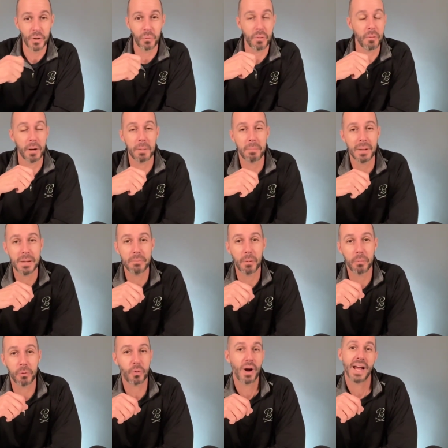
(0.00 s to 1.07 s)
we wanted people
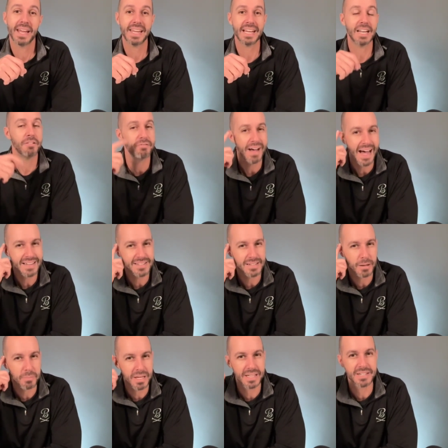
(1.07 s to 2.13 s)
praying and
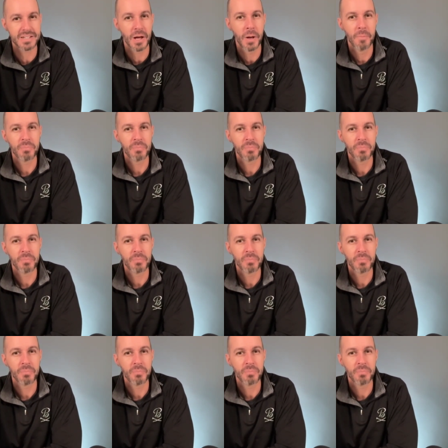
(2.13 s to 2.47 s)
fasting because